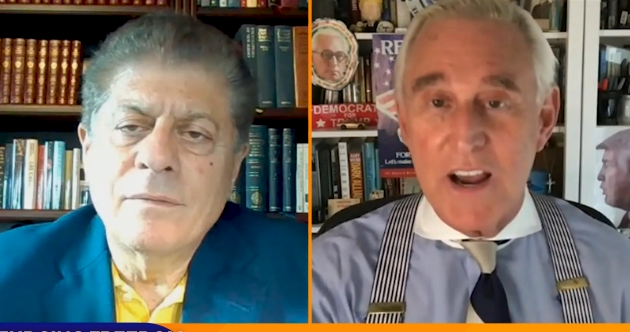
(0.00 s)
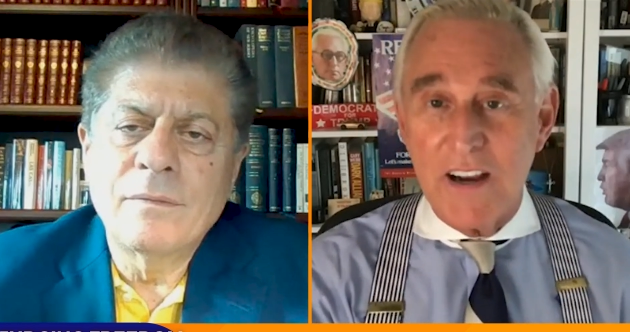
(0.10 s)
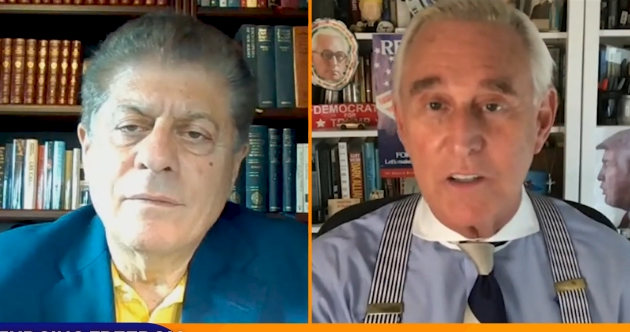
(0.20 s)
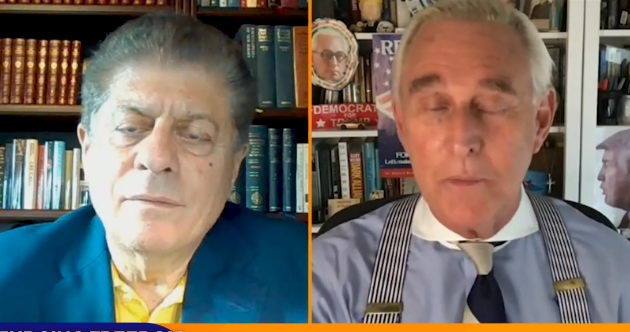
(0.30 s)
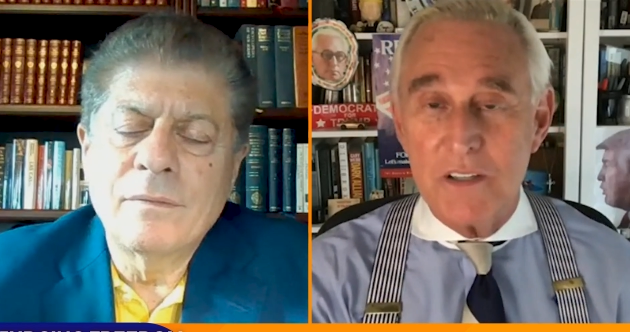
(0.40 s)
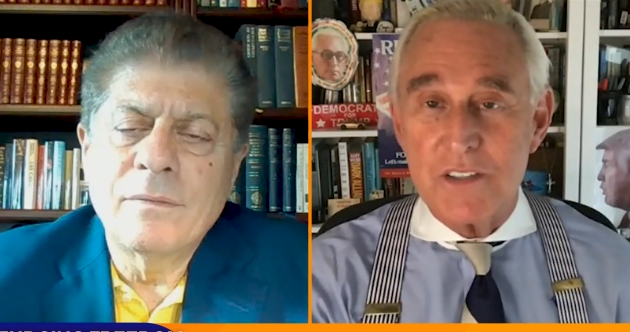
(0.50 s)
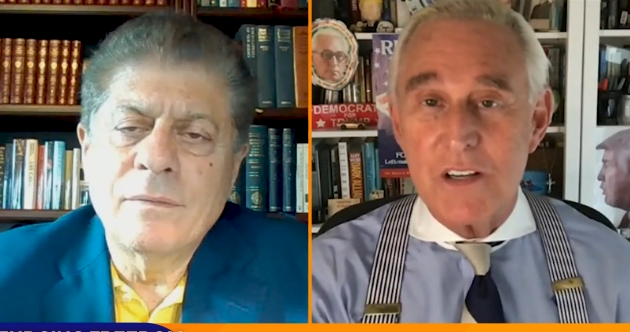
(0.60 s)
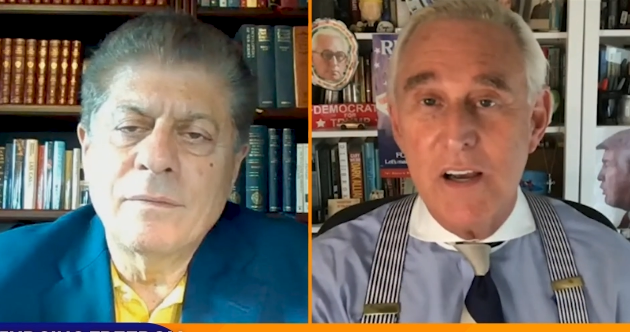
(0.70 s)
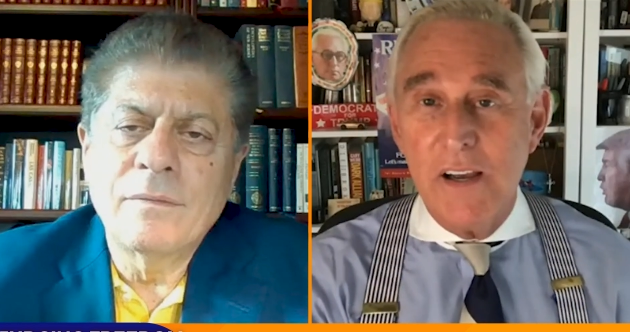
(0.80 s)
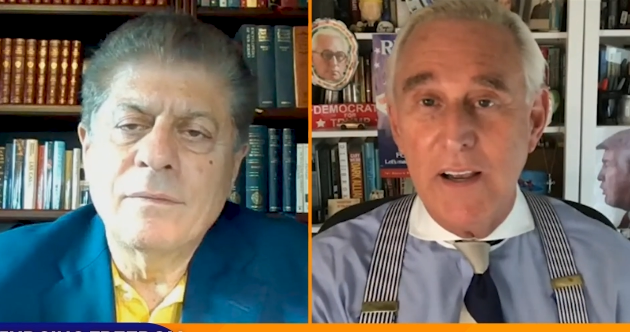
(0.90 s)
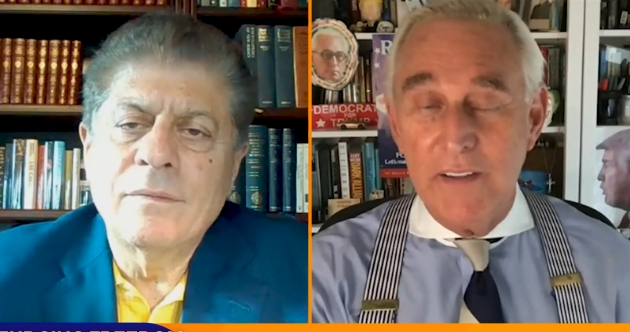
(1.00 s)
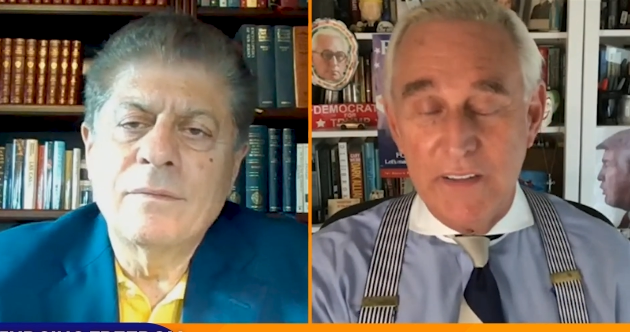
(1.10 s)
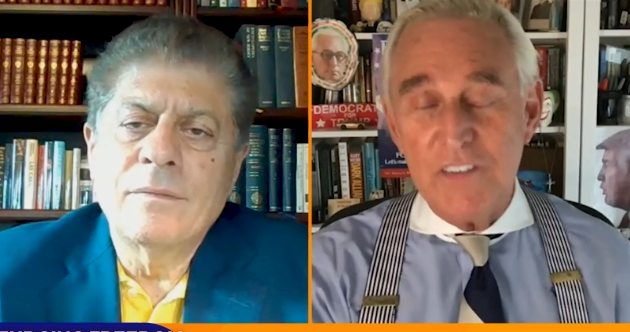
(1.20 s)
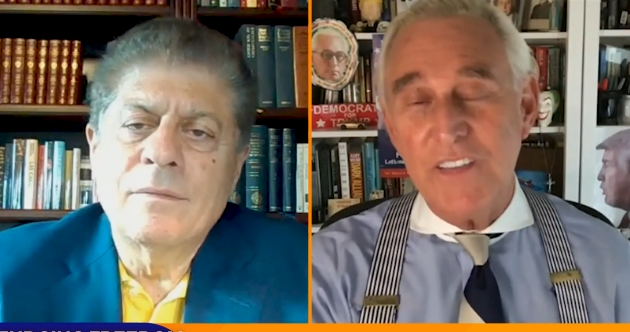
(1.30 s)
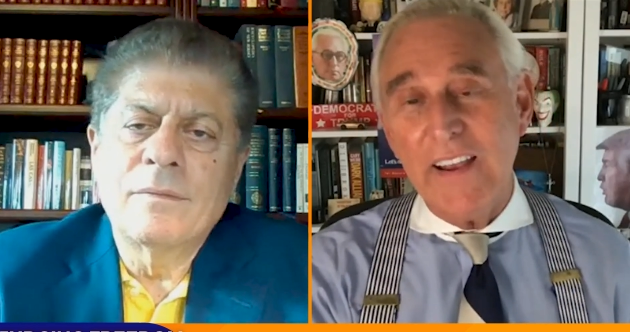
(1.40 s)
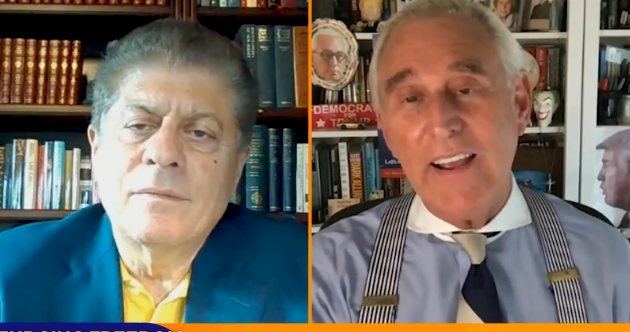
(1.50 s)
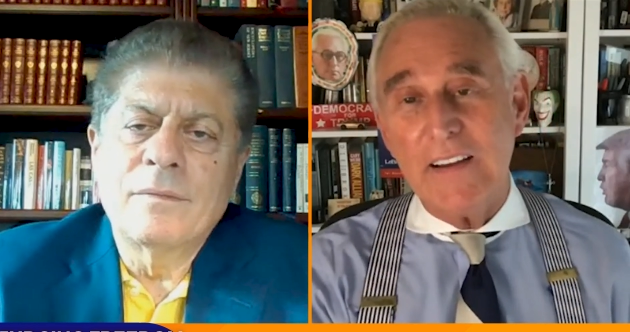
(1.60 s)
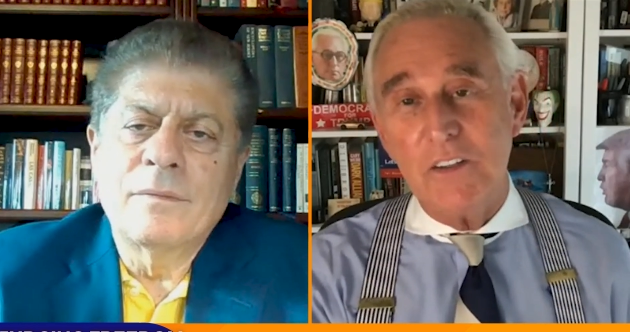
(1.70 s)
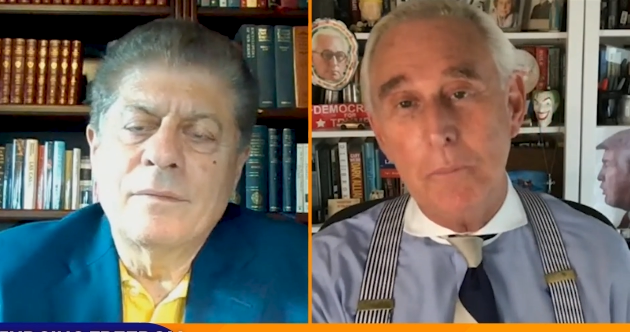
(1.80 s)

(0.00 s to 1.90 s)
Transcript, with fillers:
Speaker 1: documents, and even they had to